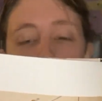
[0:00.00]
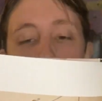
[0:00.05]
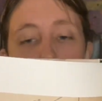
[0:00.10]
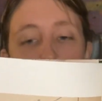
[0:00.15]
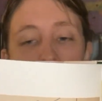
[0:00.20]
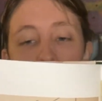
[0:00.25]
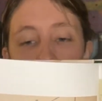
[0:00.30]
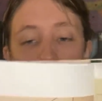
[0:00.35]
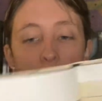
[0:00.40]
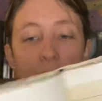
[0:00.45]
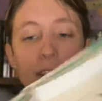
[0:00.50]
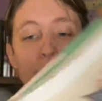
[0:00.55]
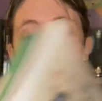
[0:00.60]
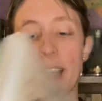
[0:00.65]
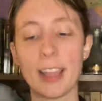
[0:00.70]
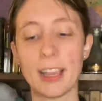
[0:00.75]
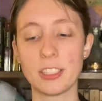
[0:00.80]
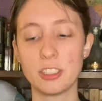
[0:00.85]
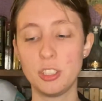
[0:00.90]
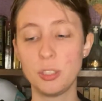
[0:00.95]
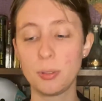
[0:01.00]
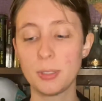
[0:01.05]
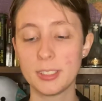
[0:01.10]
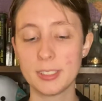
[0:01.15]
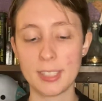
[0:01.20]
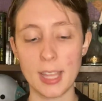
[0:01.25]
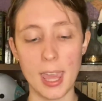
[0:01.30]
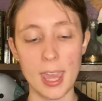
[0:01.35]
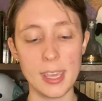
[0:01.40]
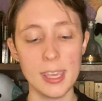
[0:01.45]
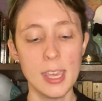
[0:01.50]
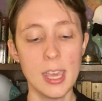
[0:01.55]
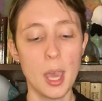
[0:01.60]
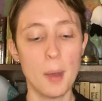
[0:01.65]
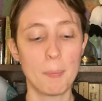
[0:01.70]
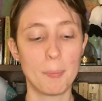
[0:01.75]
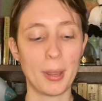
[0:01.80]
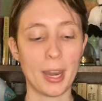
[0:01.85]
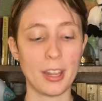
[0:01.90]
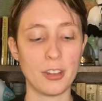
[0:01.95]
busier, I guess you could say,
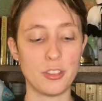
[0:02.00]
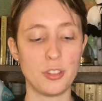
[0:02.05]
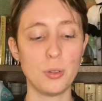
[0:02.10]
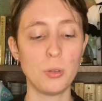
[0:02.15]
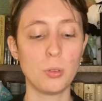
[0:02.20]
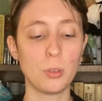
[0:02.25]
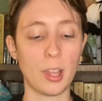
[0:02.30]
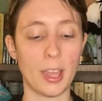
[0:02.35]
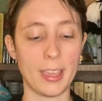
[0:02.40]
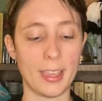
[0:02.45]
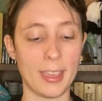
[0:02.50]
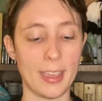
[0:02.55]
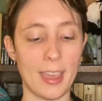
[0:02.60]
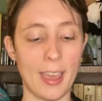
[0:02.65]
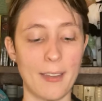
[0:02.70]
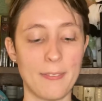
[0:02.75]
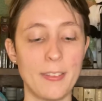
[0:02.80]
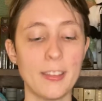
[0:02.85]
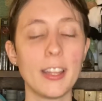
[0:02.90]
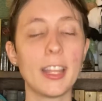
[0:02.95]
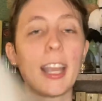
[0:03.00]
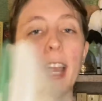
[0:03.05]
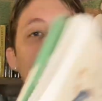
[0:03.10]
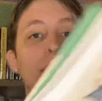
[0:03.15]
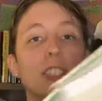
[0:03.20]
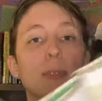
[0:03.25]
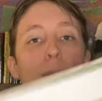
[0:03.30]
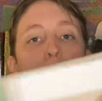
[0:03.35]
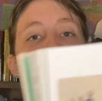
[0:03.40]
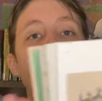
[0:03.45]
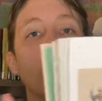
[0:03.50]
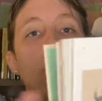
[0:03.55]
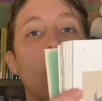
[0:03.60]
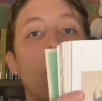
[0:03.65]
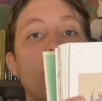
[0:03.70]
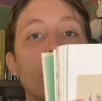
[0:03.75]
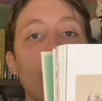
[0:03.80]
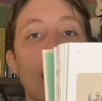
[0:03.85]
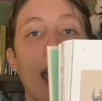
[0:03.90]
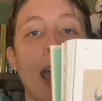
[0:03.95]
but I do like it. I feel like I could spend a
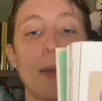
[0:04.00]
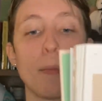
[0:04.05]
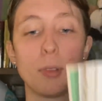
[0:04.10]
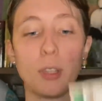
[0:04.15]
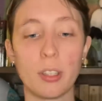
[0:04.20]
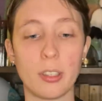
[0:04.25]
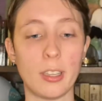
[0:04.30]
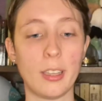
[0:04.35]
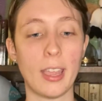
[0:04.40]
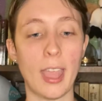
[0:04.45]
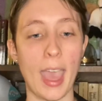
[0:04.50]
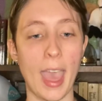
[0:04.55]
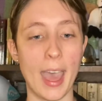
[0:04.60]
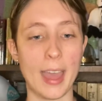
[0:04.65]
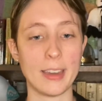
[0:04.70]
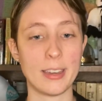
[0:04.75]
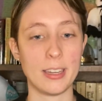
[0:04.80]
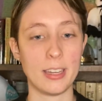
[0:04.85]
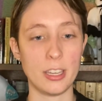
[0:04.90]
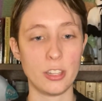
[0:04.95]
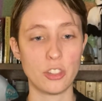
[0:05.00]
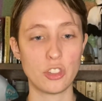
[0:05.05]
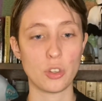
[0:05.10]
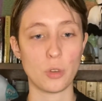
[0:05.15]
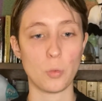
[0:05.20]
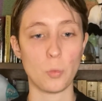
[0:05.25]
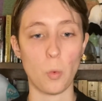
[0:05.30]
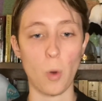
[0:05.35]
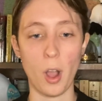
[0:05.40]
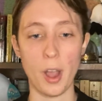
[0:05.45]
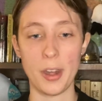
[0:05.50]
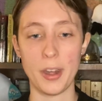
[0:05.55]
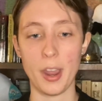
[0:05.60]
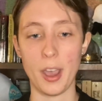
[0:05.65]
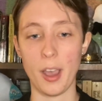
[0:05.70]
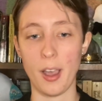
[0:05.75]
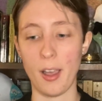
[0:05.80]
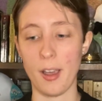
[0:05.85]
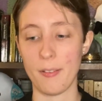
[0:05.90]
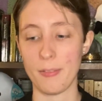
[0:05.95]
long time looking at each one
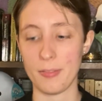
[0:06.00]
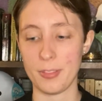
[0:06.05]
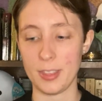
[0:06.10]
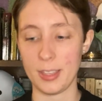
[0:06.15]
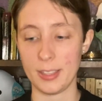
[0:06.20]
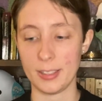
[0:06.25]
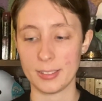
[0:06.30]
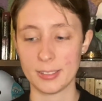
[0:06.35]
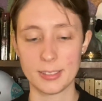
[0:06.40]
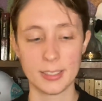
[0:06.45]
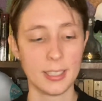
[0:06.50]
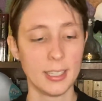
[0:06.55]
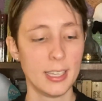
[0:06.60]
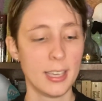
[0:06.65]
of these.